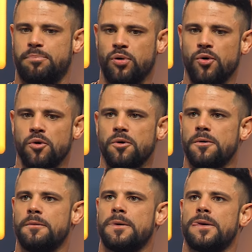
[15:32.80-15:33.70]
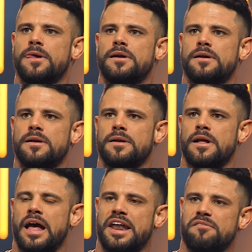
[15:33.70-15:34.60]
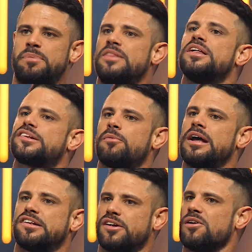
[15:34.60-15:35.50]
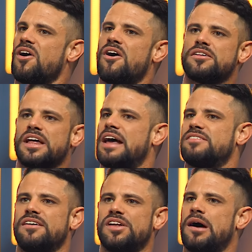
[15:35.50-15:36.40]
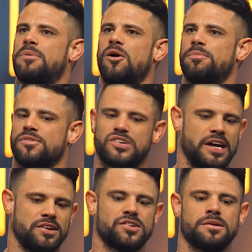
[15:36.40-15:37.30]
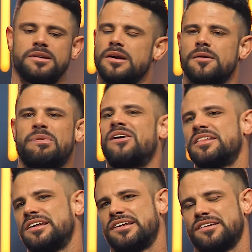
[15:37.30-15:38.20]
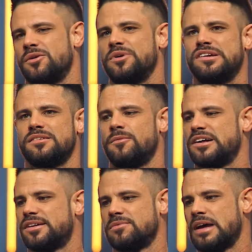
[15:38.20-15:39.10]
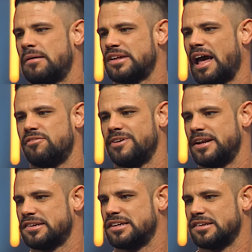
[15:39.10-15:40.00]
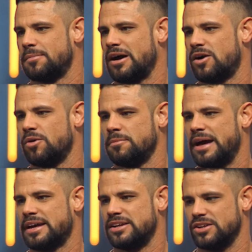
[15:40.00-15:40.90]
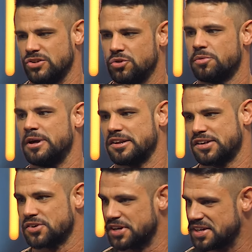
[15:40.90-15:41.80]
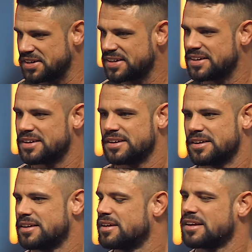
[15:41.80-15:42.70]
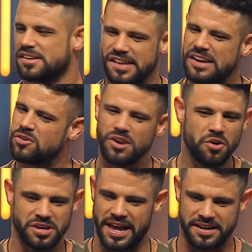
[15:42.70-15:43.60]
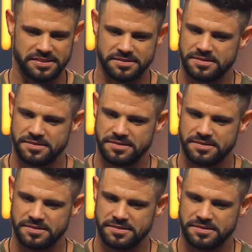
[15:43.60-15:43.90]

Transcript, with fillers: pool, and I've been this way so long that I've given up hope of change. And part of this is the reason why sometimes I have fantasies about going back into youth ministry, because they don't know yet.